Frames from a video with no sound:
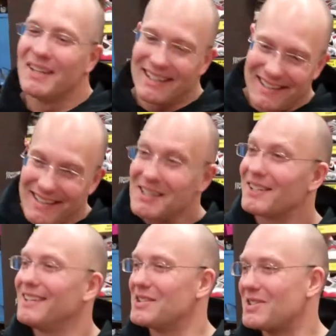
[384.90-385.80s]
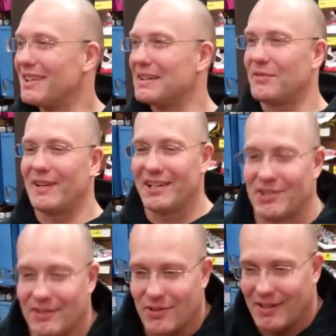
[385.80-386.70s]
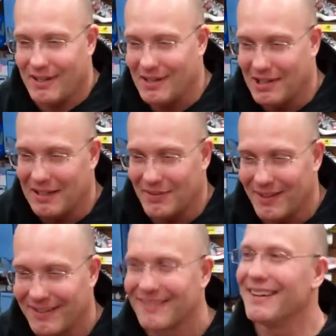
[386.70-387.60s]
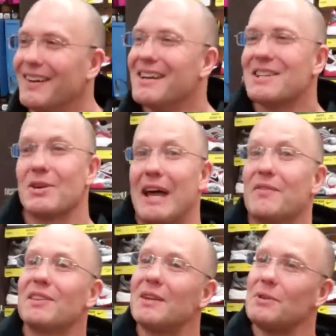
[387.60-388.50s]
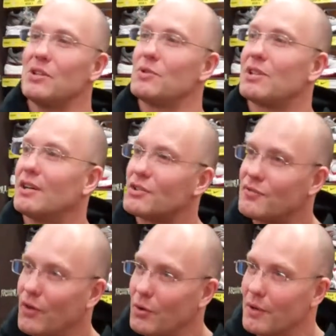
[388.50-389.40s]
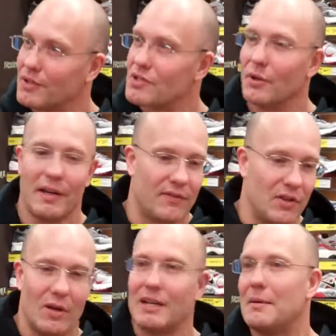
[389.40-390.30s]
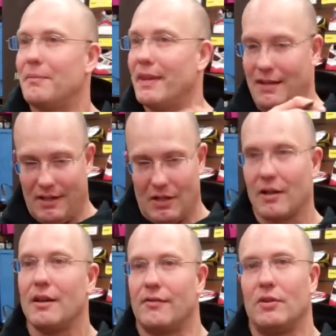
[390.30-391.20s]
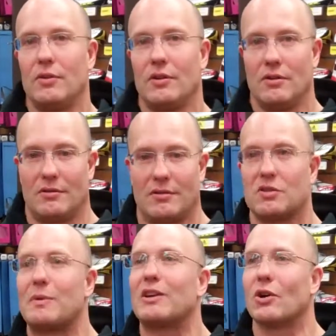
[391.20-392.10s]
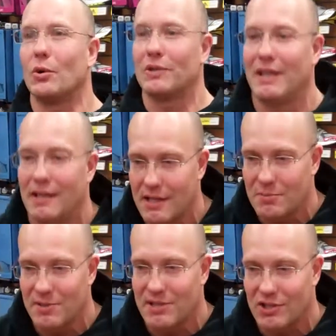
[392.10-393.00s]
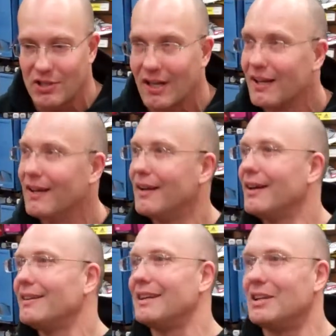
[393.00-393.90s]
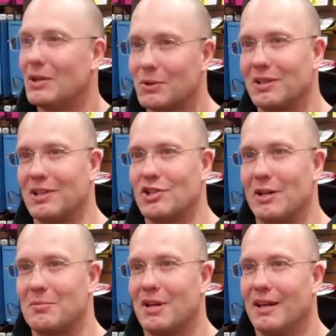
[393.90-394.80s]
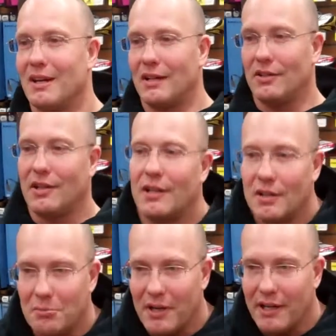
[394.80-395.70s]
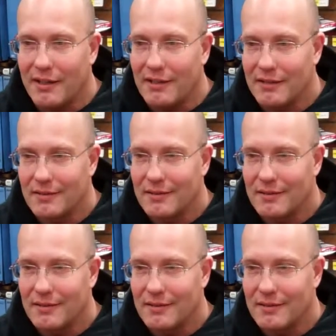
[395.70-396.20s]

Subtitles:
You're still in flexion drinking your coffee. So everything we do is hunched forward. So if you end up, you know, if you spend your whole day in this position, then you go to the gym and you get on a bike,